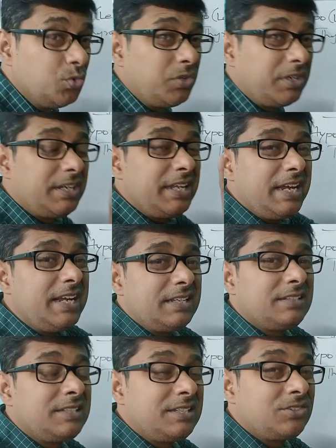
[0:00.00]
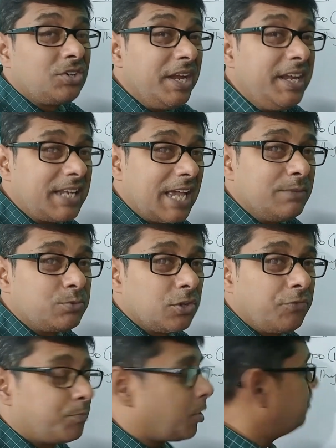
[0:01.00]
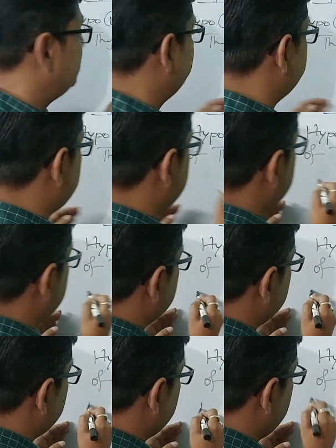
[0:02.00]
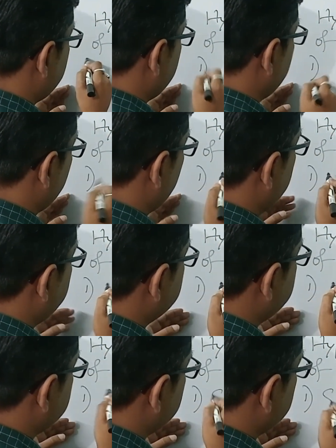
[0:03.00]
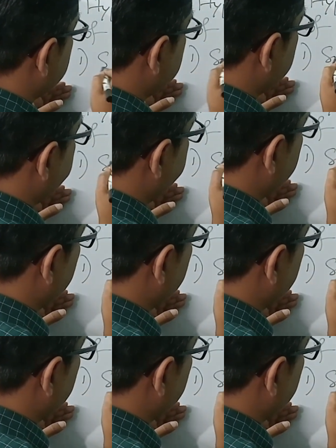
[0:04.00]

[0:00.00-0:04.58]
to three types of problems. One is simple